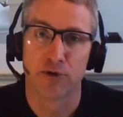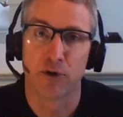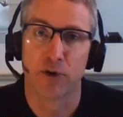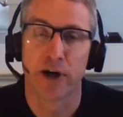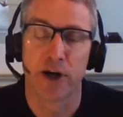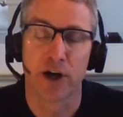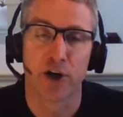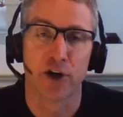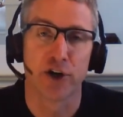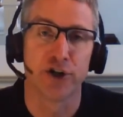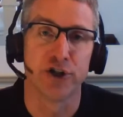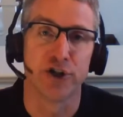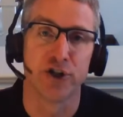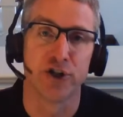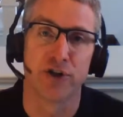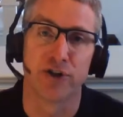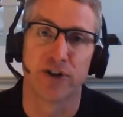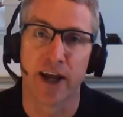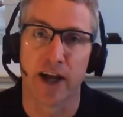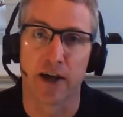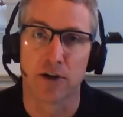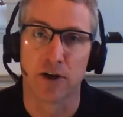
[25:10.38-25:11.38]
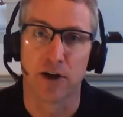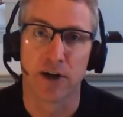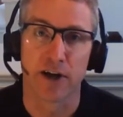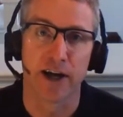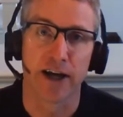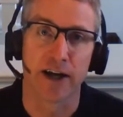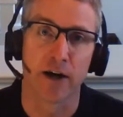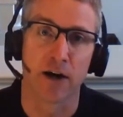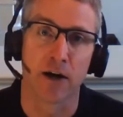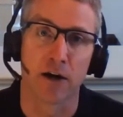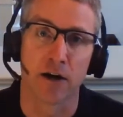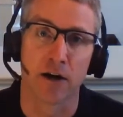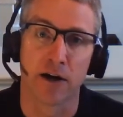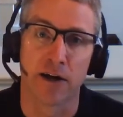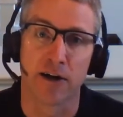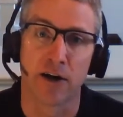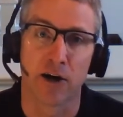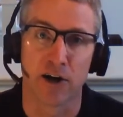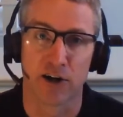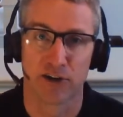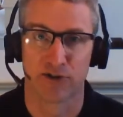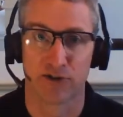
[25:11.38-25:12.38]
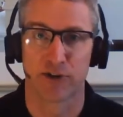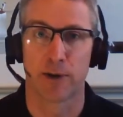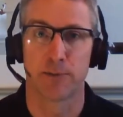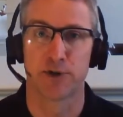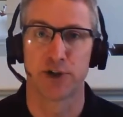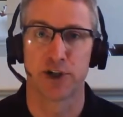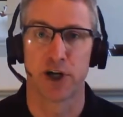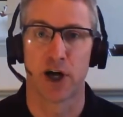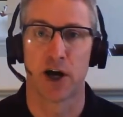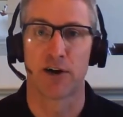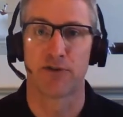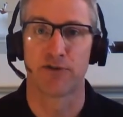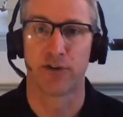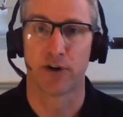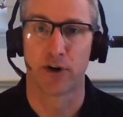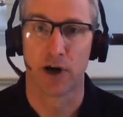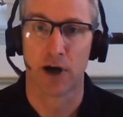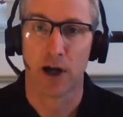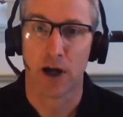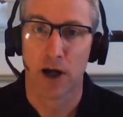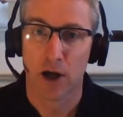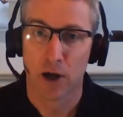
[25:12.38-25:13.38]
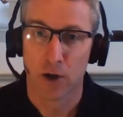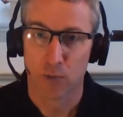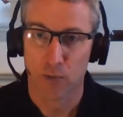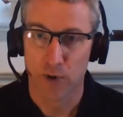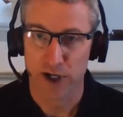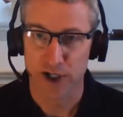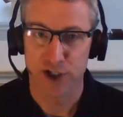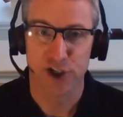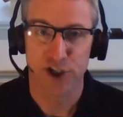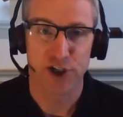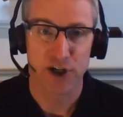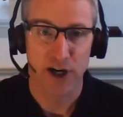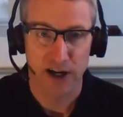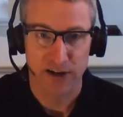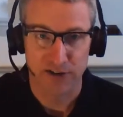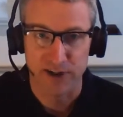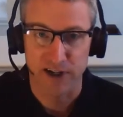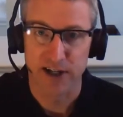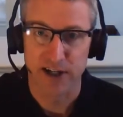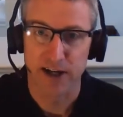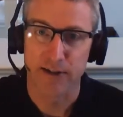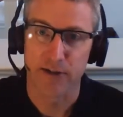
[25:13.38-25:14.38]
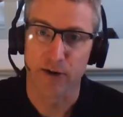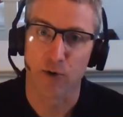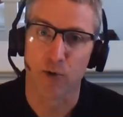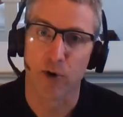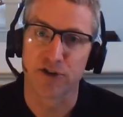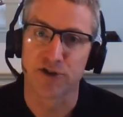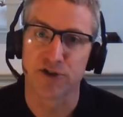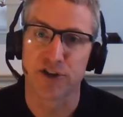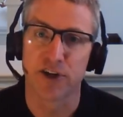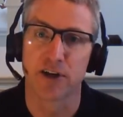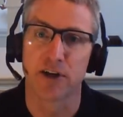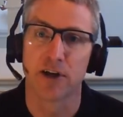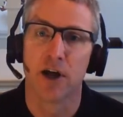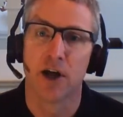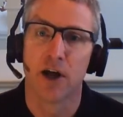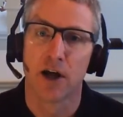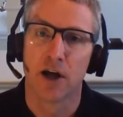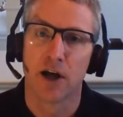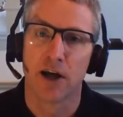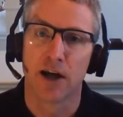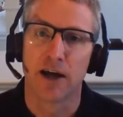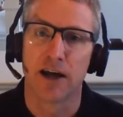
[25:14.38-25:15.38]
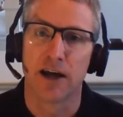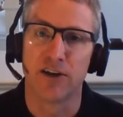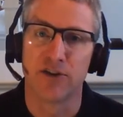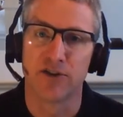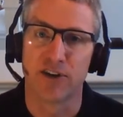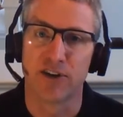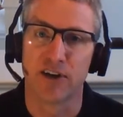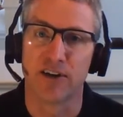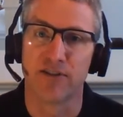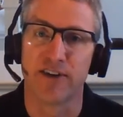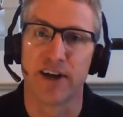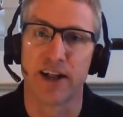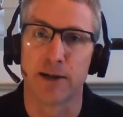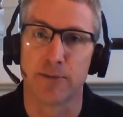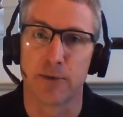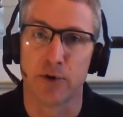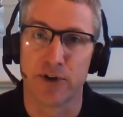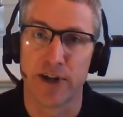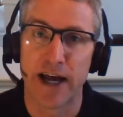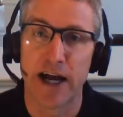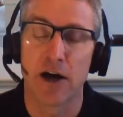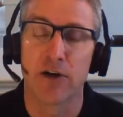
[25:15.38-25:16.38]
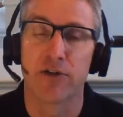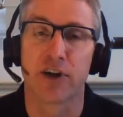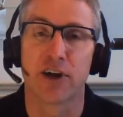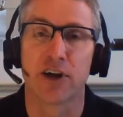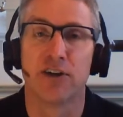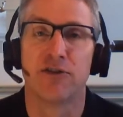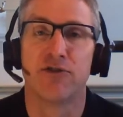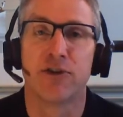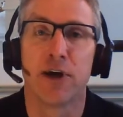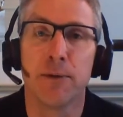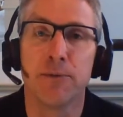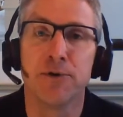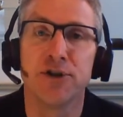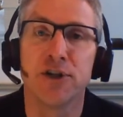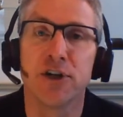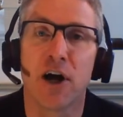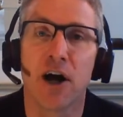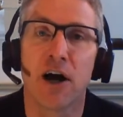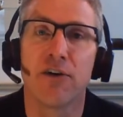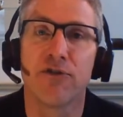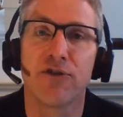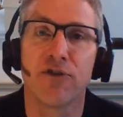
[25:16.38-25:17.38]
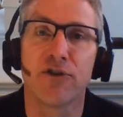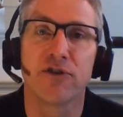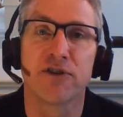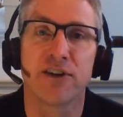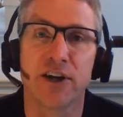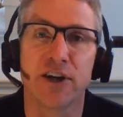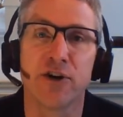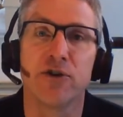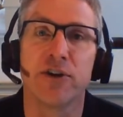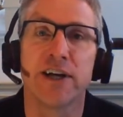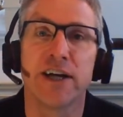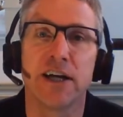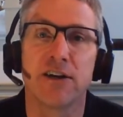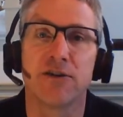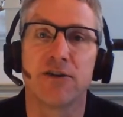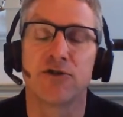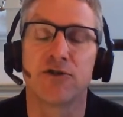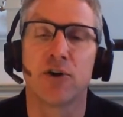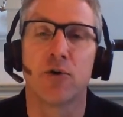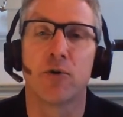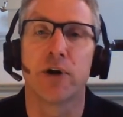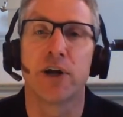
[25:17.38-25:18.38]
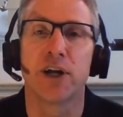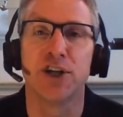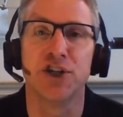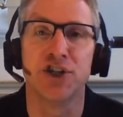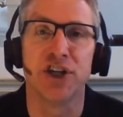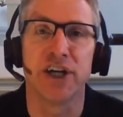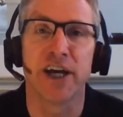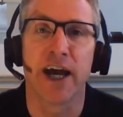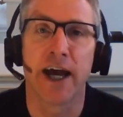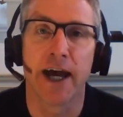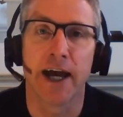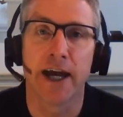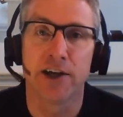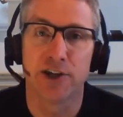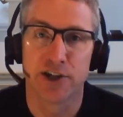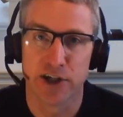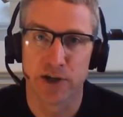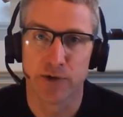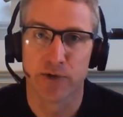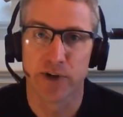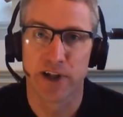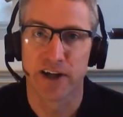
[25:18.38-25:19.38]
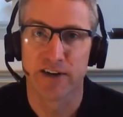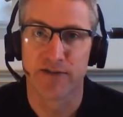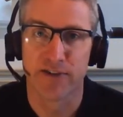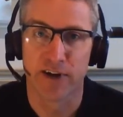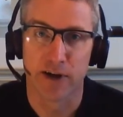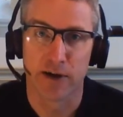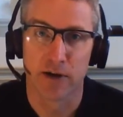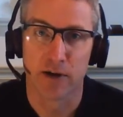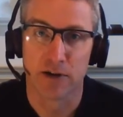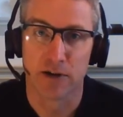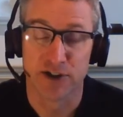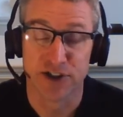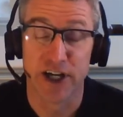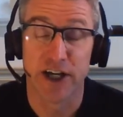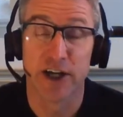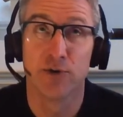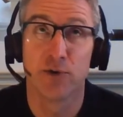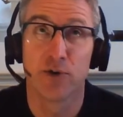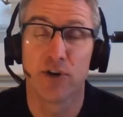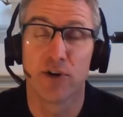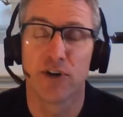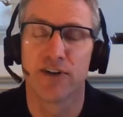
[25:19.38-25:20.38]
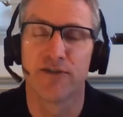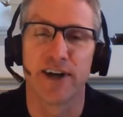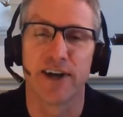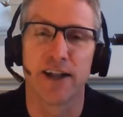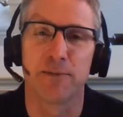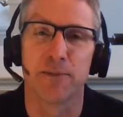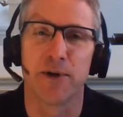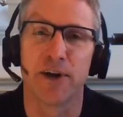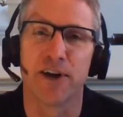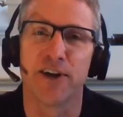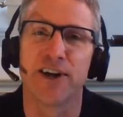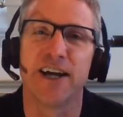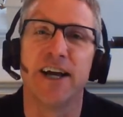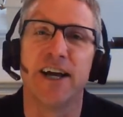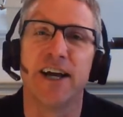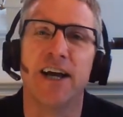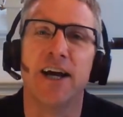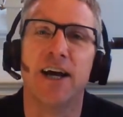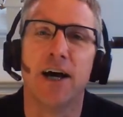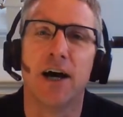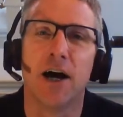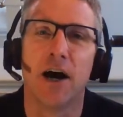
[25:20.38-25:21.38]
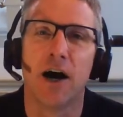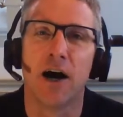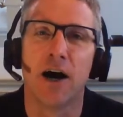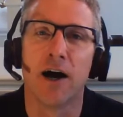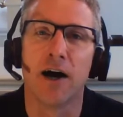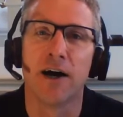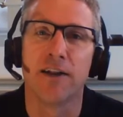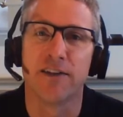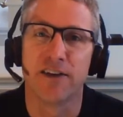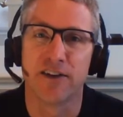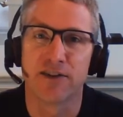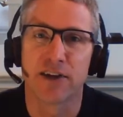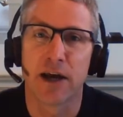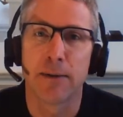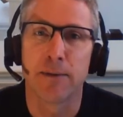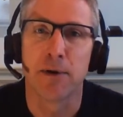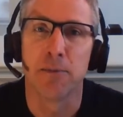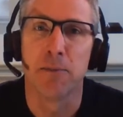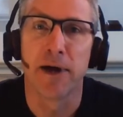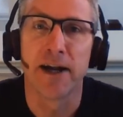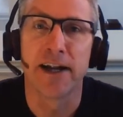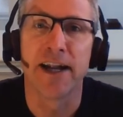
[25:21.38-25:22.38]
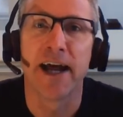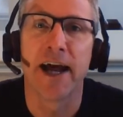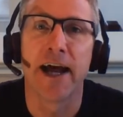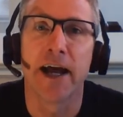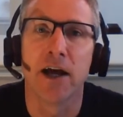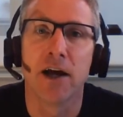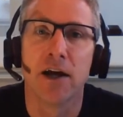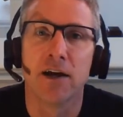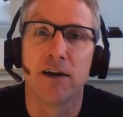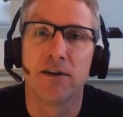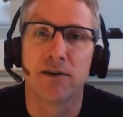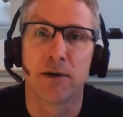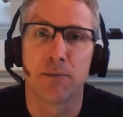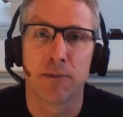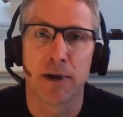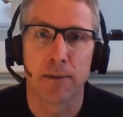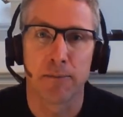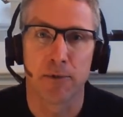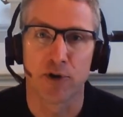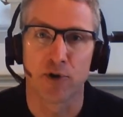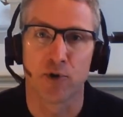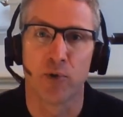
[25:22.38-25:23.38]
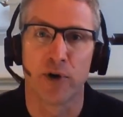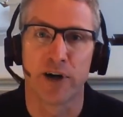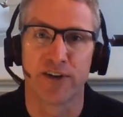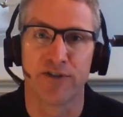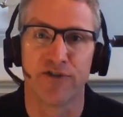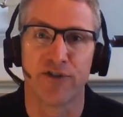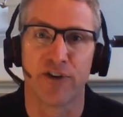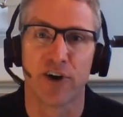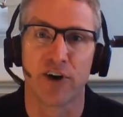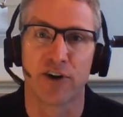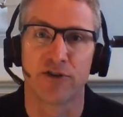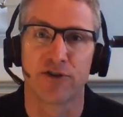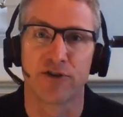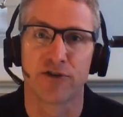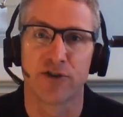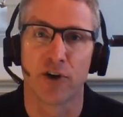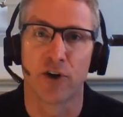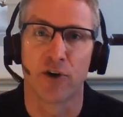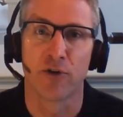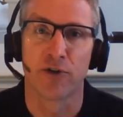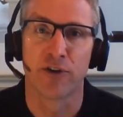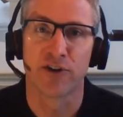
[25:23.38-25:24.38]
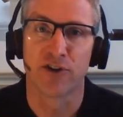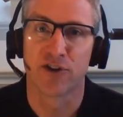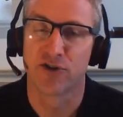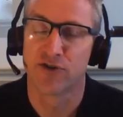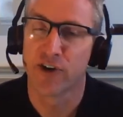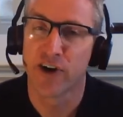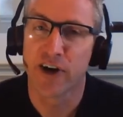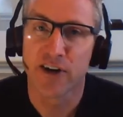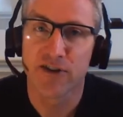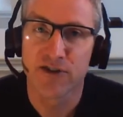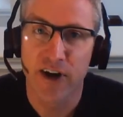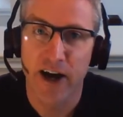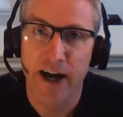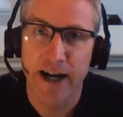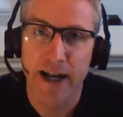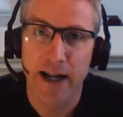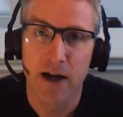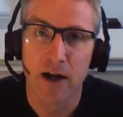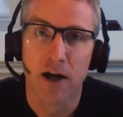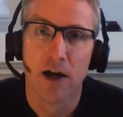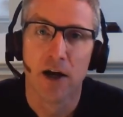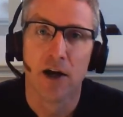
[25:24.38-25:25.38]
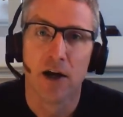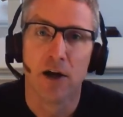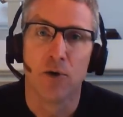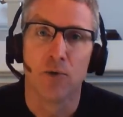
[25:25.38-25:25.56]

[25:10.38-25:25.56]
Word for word: so I encourage you to take a look at our consumption offer, which I see another question, is it available now? The consumption offer literally is going GA, general availability, on this coming Monday, September 21st. So this is very exciting.